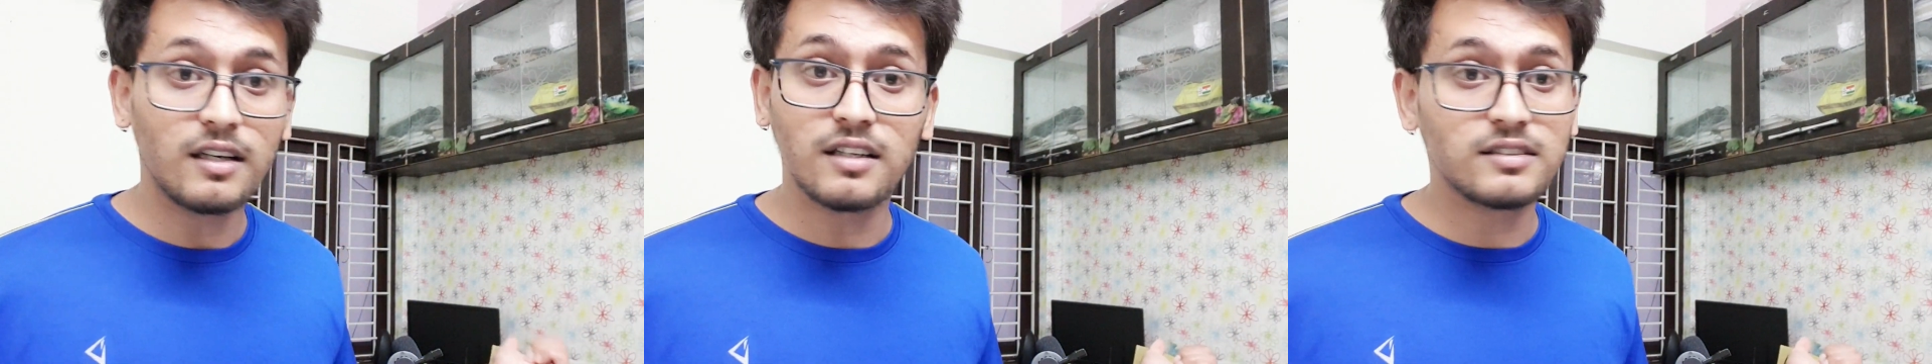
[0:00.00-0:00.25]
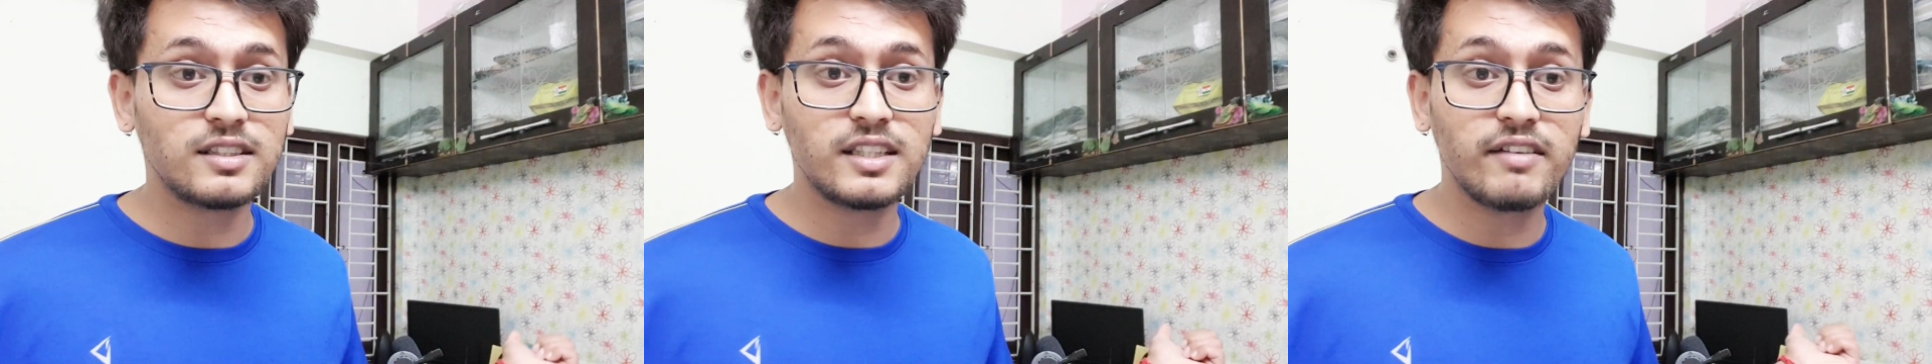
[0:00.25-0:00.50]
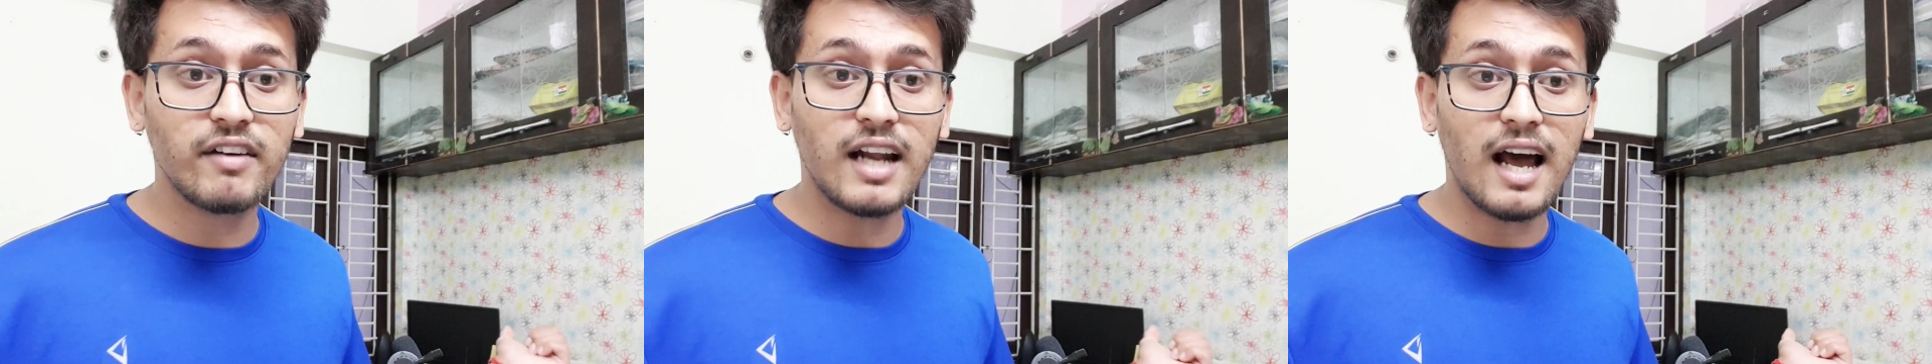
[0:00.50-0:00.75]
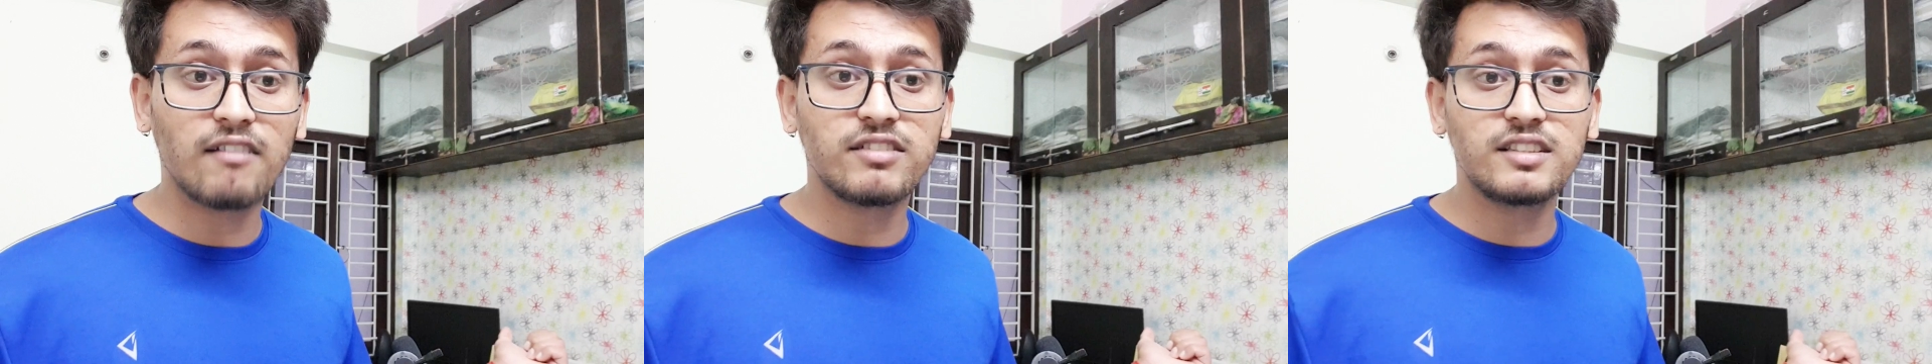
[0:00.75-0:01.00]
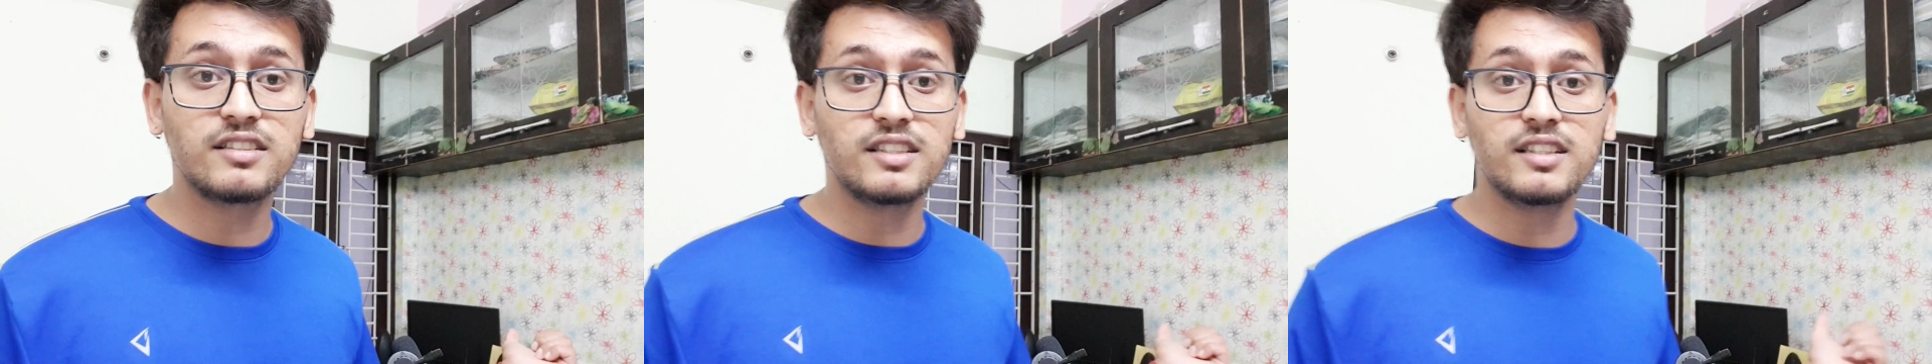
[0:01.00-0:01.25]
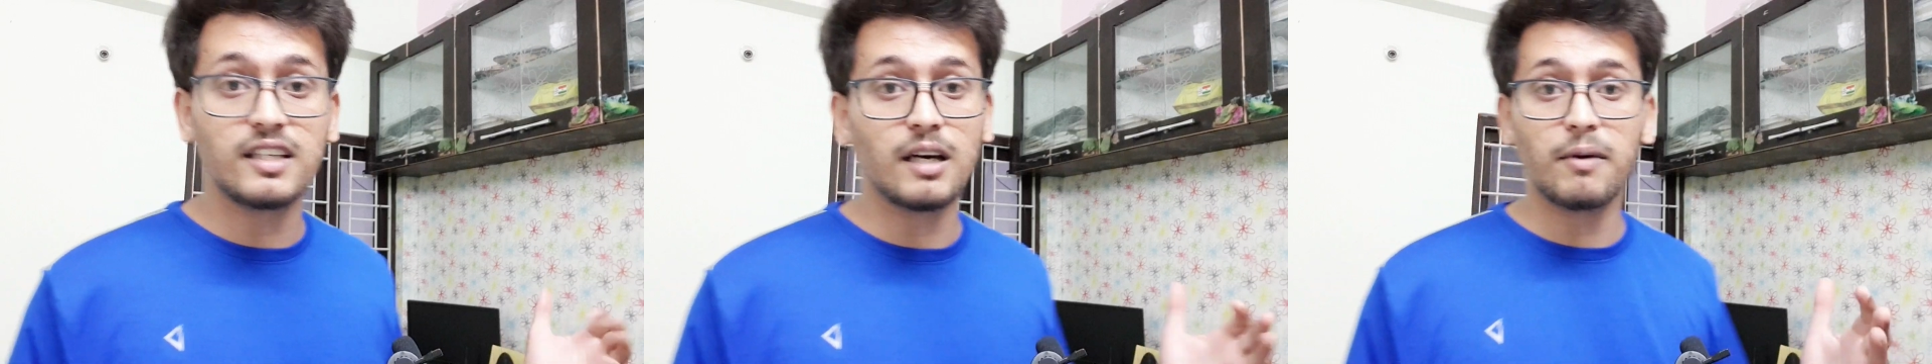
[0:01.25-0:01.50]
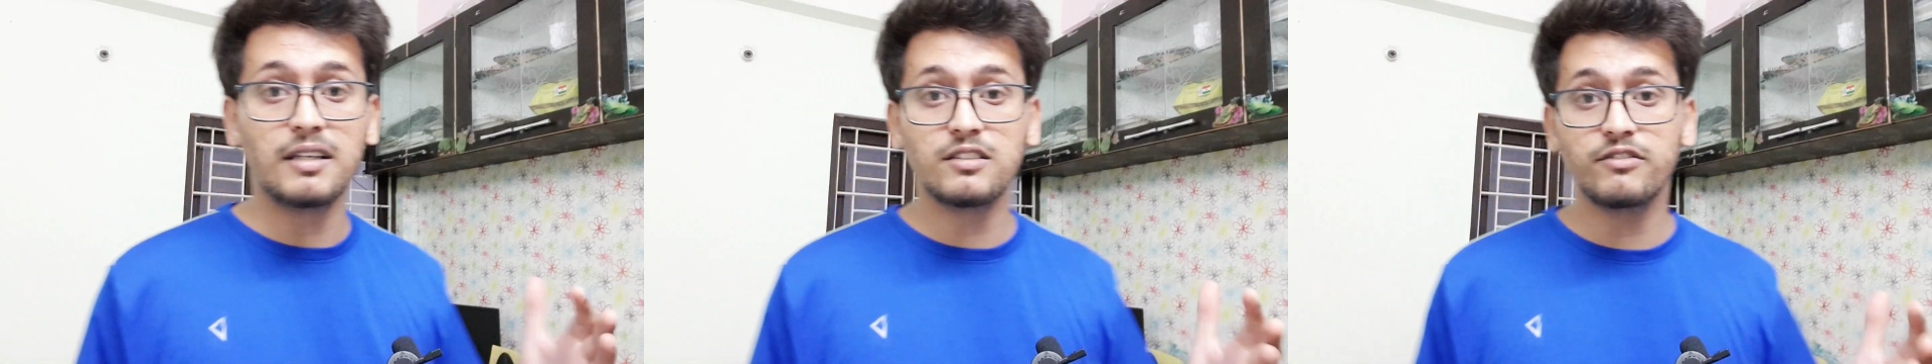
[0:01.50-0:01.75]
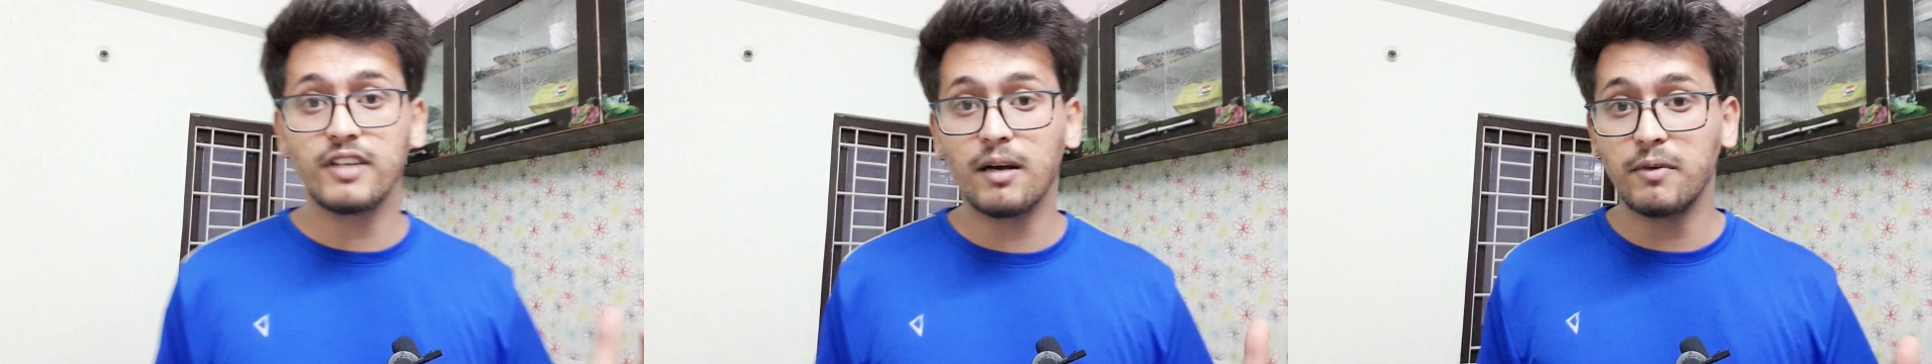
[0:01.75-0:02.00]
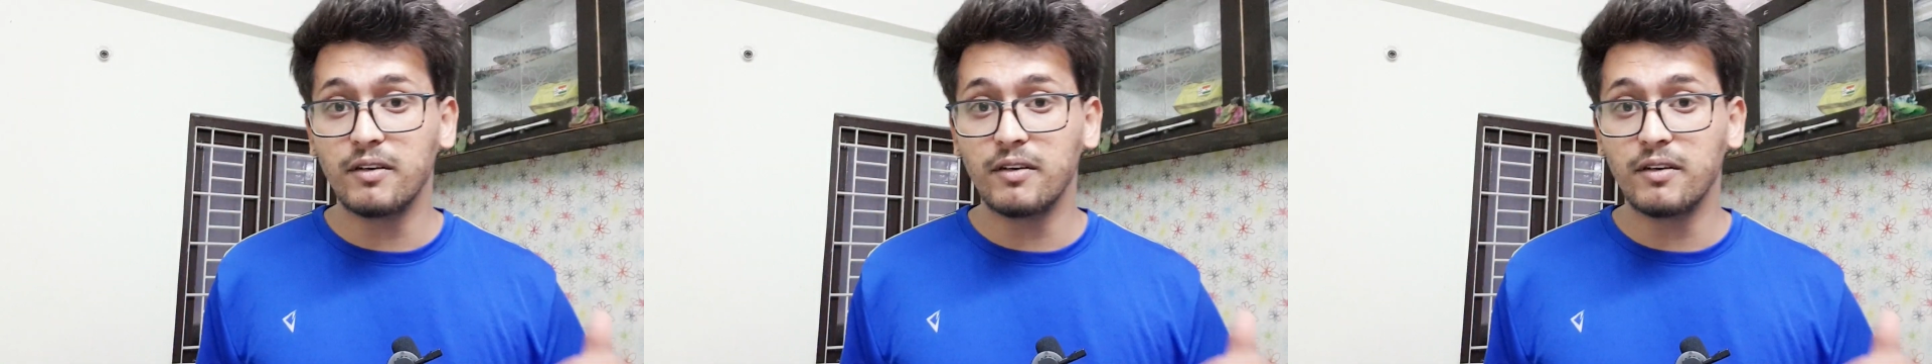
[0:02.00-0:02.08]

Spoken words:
doesn't even have 16GB of RAM.